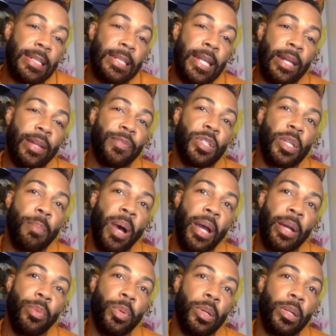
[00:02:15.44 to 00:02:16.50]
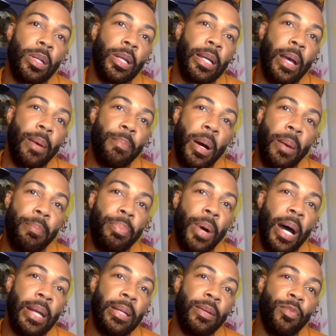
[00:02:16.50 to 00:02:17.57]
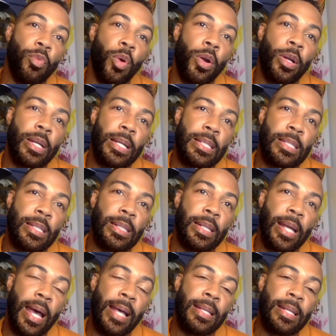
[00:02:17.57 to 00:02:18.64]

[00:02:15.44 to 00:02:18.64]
that if somebody were to look at my body of work as an,